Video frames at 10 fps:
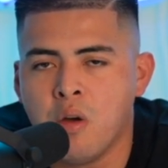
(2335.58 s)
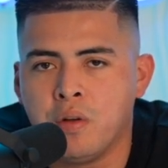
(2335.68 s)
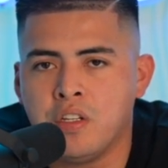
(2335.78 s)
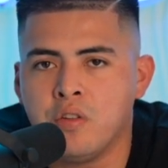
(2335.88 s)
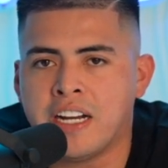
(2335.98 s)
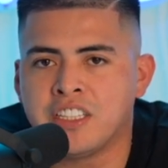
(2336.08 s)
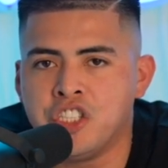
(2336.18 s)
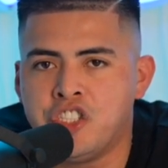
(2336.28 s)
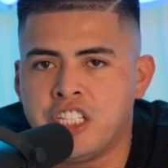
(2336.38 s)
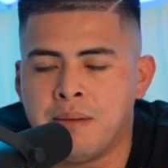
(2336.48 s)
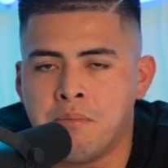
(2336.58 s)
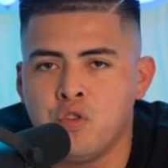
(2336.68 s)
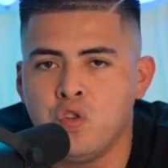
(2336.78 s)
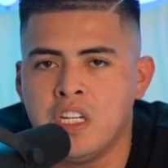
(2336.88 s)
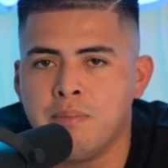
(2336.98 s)
When you're at the gym,
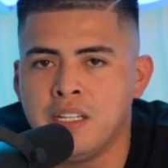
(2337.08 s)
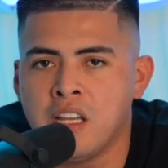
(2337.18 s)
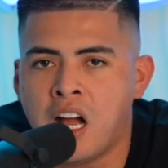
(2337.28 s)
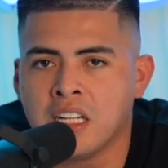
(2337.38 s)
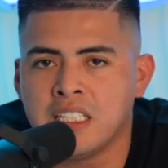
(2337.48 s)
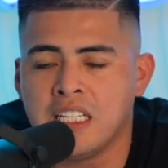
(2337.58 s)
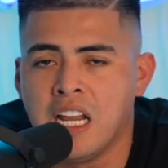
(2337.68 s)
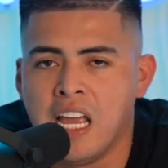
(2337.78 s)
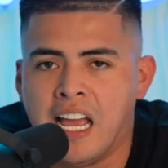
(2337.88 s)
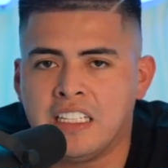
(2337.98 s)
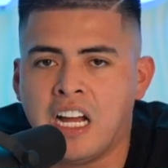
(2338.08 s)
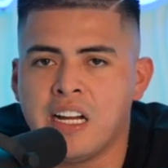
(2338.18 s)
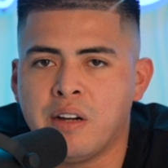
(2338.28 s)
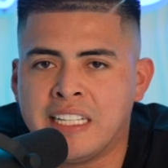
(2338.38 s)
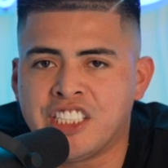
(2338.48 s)
you need to be locked in, and
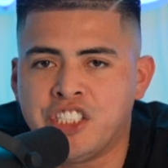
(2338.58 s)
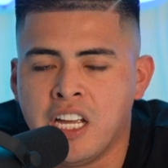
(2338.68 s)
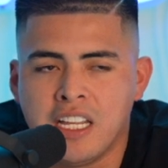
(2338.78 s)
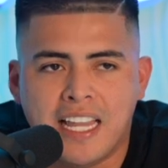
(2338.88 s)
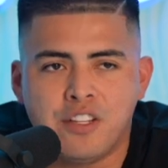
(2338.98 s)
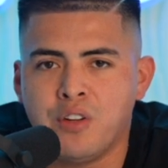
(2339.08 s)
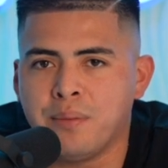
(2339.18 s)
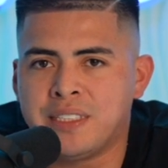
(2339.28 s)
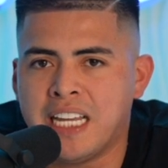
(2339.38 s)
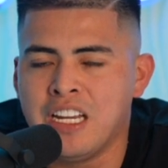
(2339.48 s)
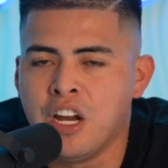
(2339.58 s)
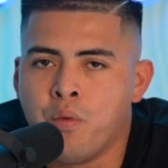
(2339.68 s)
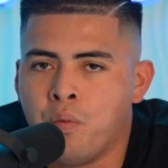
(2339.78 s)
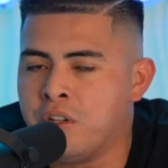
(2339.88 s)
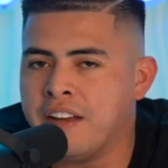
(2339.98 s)
not at you know what I'm saying?
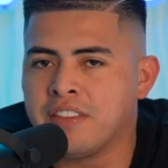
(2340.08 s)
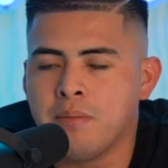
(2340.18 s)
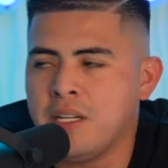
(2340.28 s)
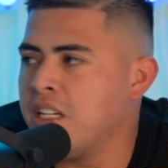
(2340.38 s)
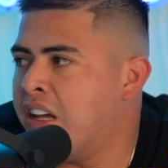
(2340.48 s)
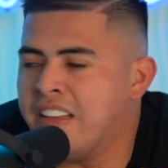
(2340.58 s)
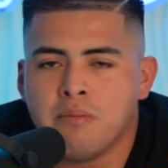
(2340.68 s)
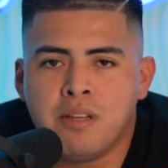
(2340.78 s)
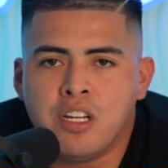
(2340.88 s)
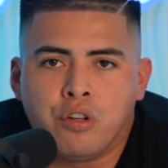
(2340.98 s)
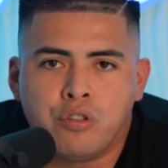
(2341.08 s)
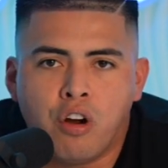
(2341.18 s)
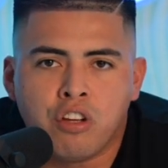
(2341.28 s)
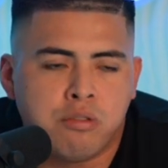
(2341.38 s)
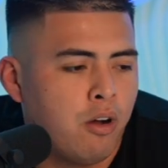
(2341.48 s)
When you have to be in
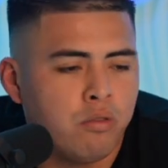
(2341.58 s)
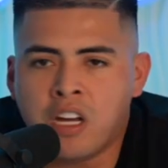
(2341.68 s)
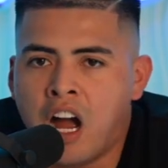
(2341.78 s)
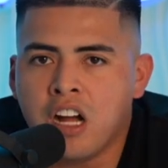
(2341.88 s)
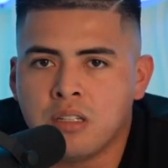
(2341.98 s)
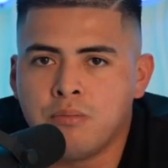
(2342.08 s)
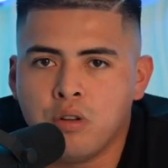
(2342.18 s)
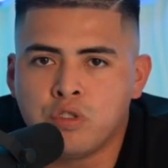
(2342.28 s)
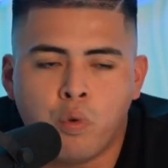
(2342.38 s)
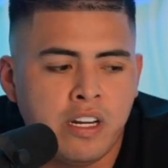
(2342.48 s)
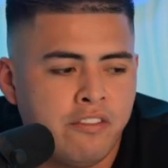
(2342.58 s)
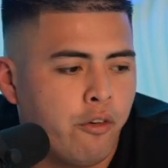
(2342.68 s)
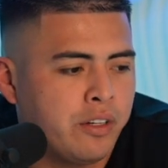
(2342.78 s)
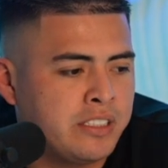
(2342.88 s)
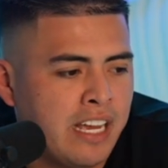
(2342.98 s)
growth mode, conquer mode
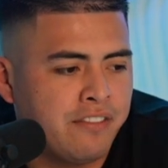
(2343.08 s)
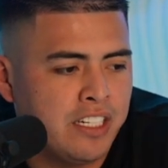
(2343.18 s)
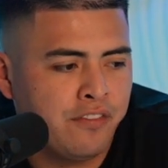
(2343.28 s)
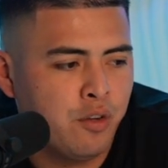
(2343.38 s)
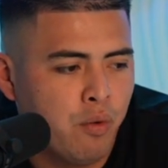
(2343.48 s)
24/7 if you